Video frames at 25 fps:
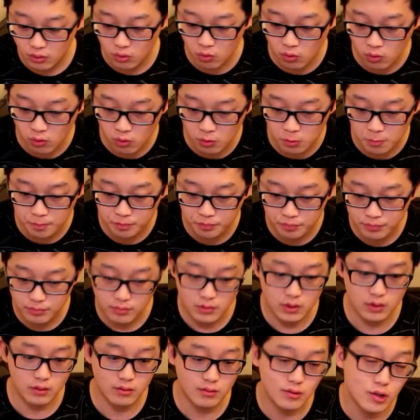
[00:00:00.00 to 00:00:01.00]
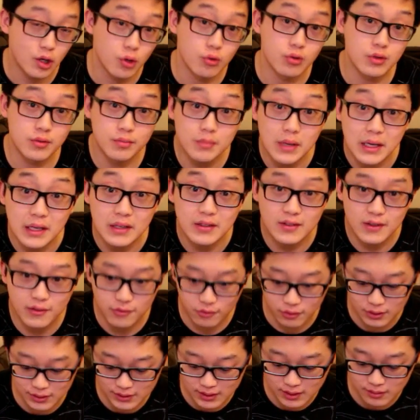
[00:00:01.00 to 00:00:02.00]
or goat's meat,
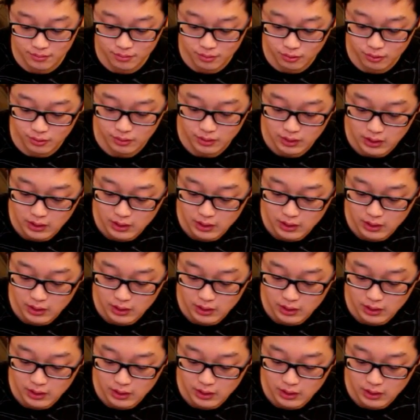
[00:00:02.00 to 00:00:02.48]
for example.